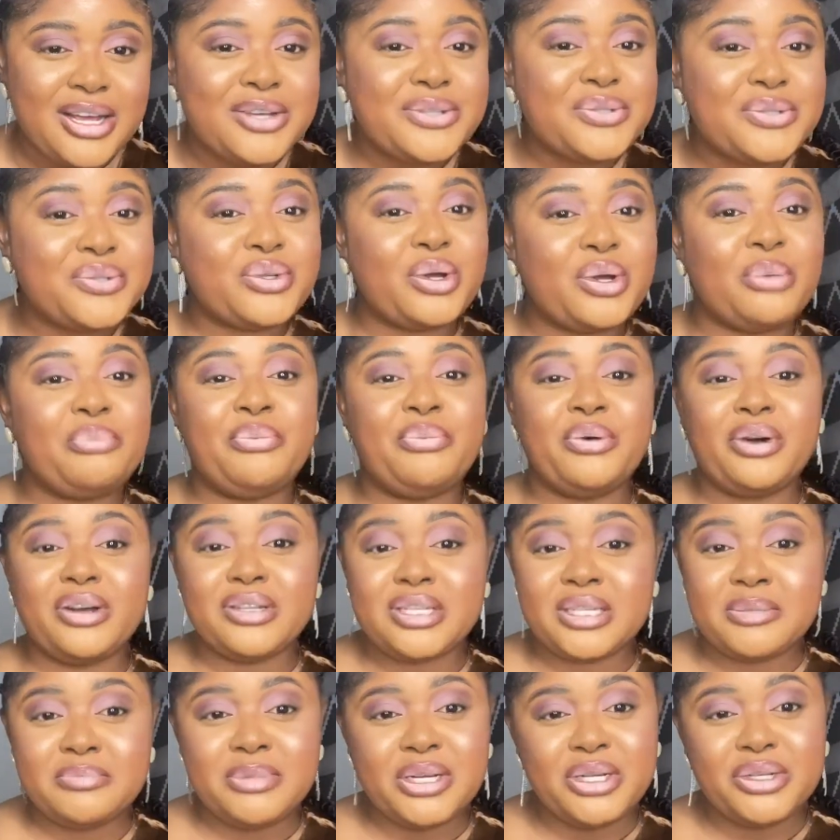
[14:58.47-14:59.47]

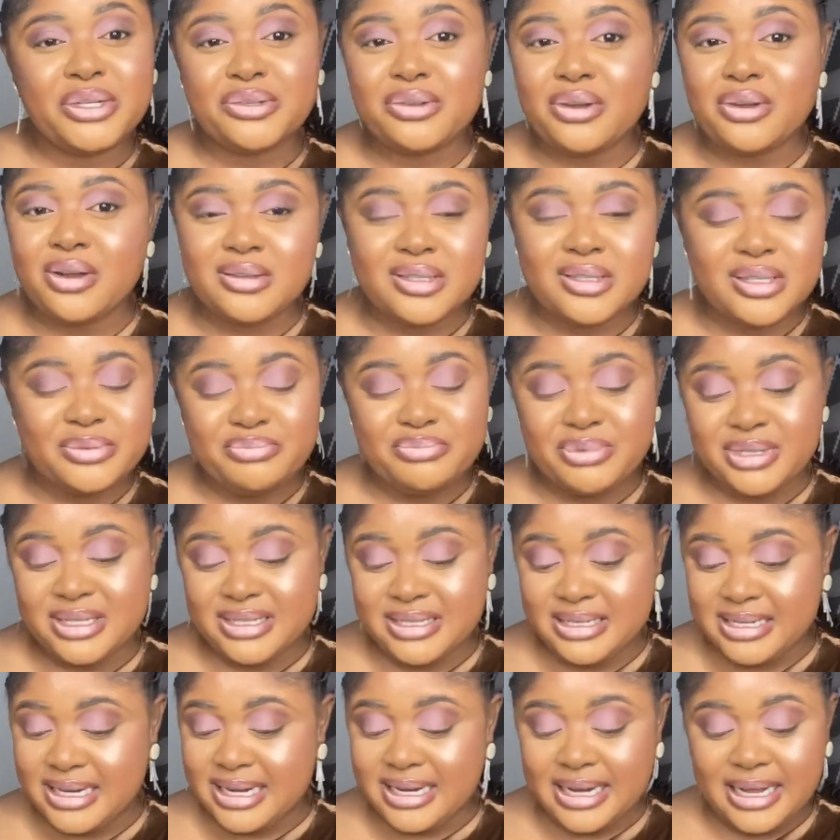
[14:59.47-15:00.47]
Support me, don't be
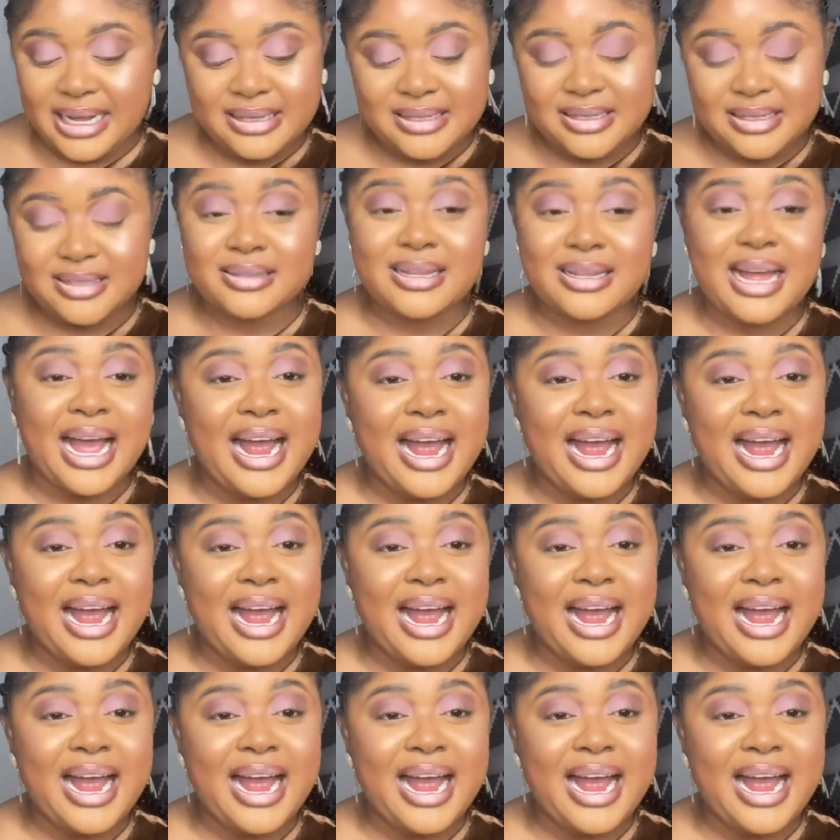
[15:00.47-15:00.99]
neglecting.